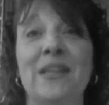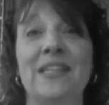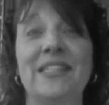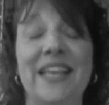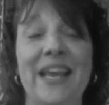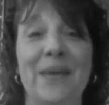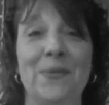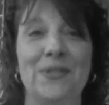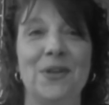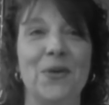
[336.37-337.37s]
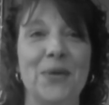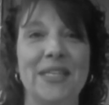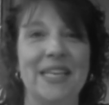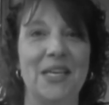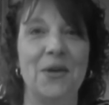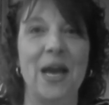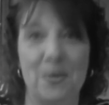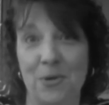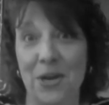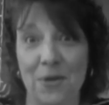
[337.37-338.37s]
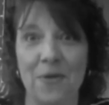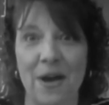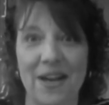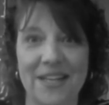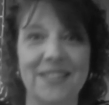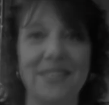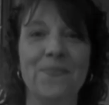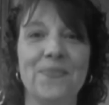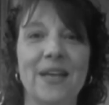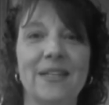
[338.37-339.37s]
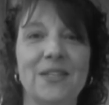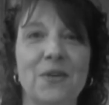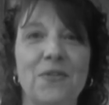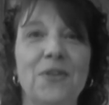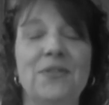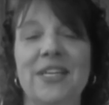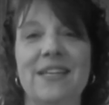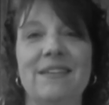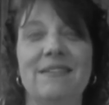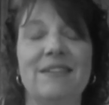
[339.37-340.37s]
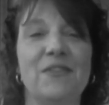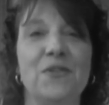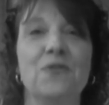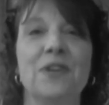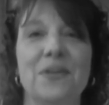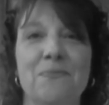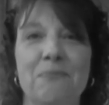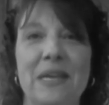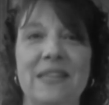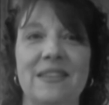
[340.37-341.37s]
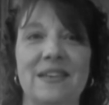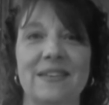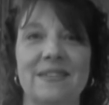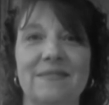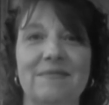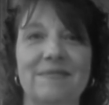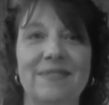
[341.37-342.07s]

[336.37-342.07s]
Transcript: the city it was always like you had to bring your own audience. And so if you couldn't meet the